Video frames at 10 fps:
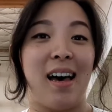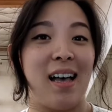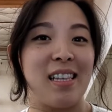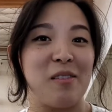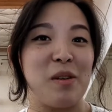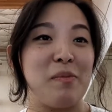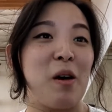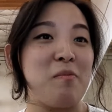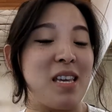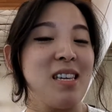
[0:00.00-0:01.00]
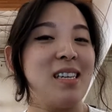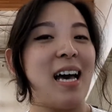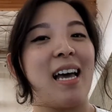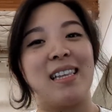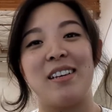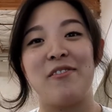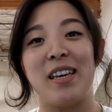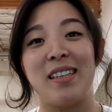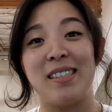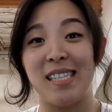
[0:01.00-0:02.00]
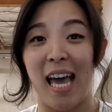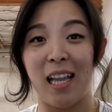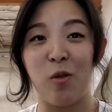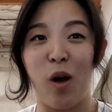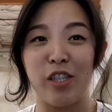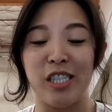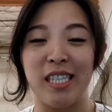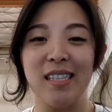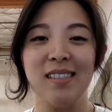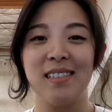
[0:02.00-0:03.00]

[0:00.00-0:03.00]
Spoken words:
A little bit about me. I live in Seattle, Washington.